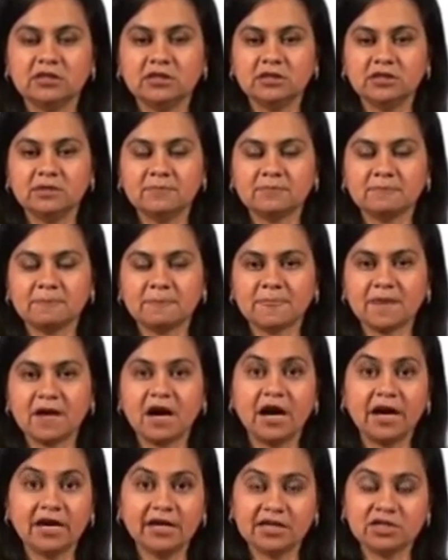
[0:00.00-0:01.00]
the
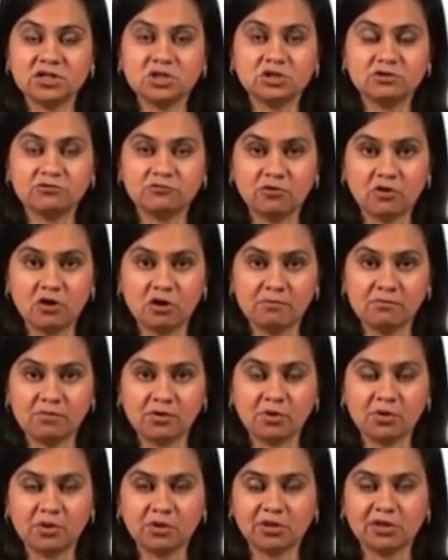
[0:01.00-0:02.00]
ing
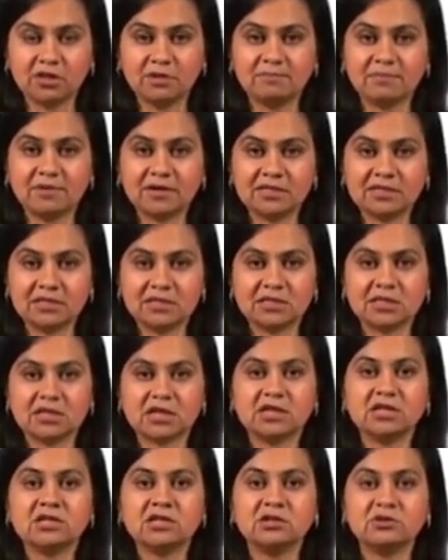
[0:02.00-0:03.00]
form or the
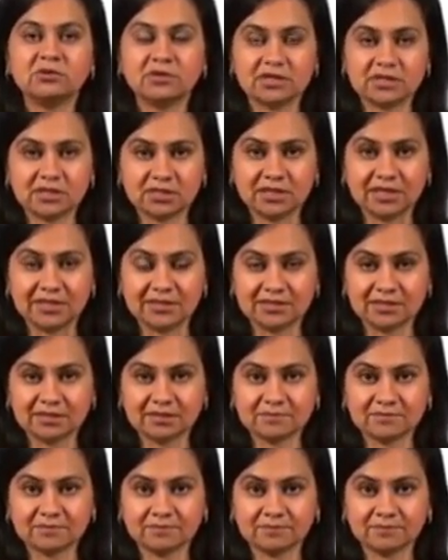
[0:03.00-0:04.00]
present continuous
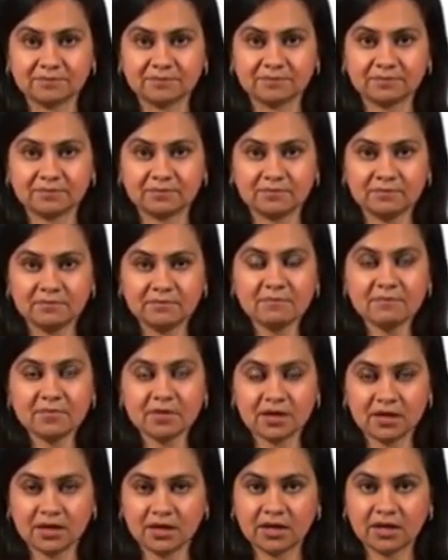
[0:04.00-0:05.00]
tense,
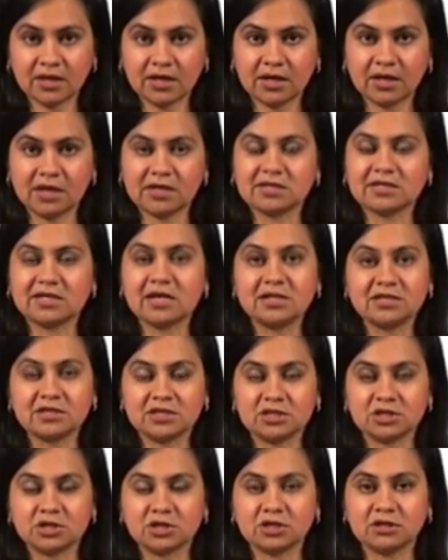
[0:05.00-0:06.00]
a
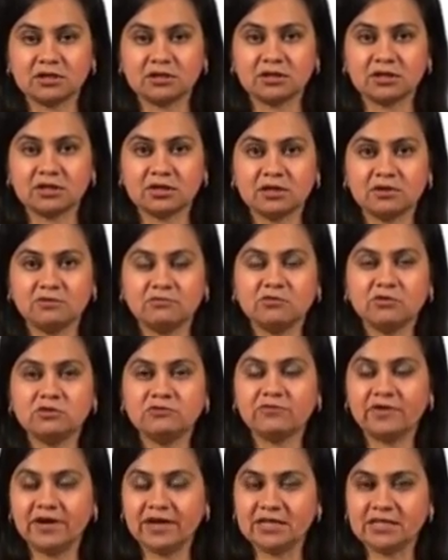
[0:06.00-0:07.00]
stylistician
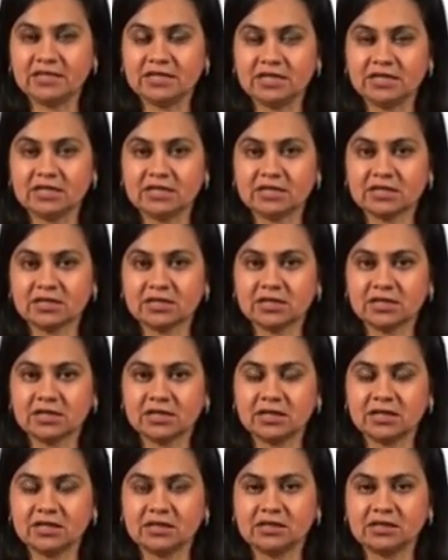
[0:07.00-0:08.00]
would find it
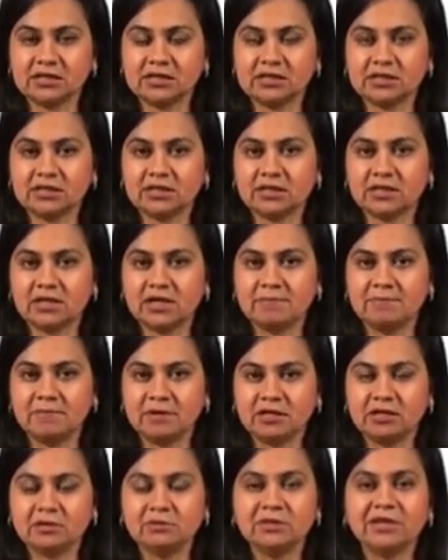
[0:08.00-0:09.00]
a
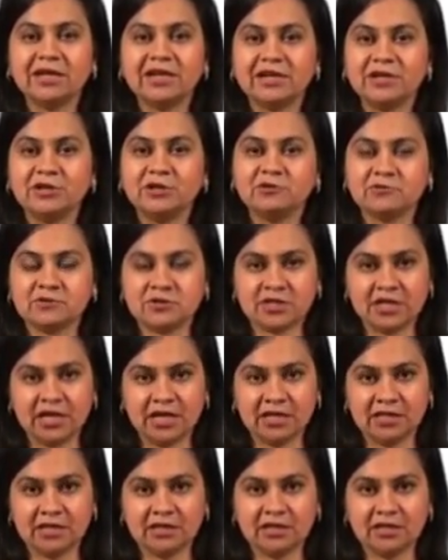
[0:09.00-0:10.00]
peculiarity of
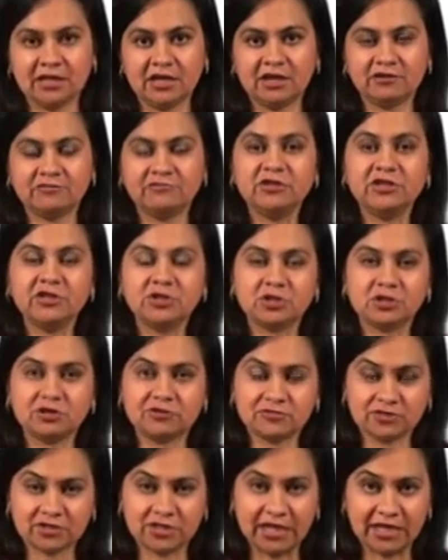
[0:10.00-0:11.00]
style, a feature
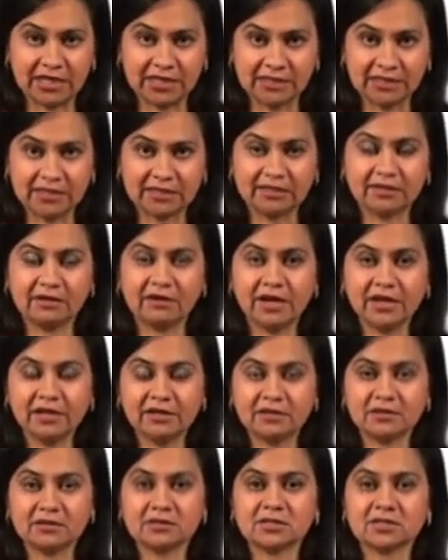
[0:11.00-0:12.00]
of style, that the
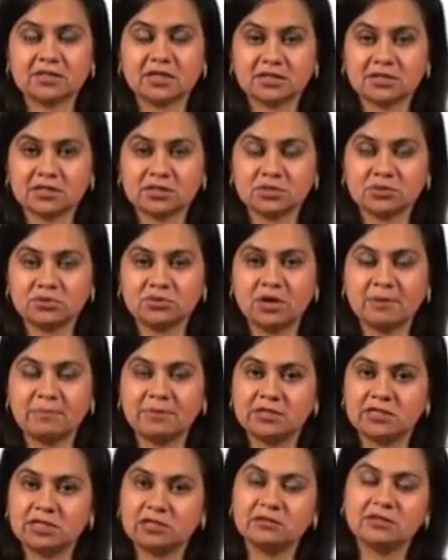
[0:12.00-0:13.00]
writer sticks to a
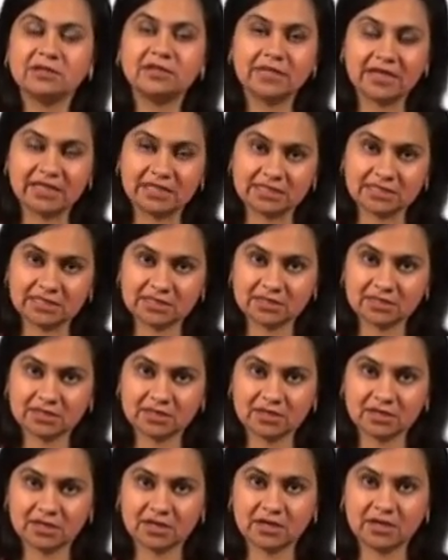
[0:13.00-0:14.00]
particular tense